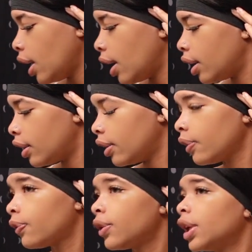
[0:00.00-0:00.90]
And
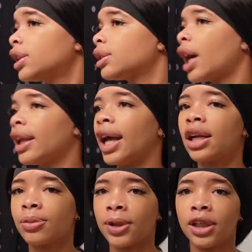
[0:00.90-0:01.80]
it's like not
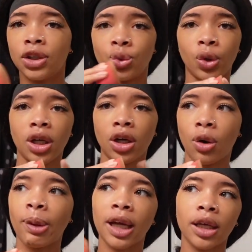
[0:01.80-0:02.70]
as blended as you want it. Go
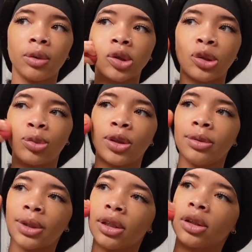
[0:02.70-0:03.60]
back in with your beauty
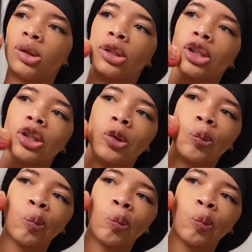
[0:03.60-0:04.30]
blender and just.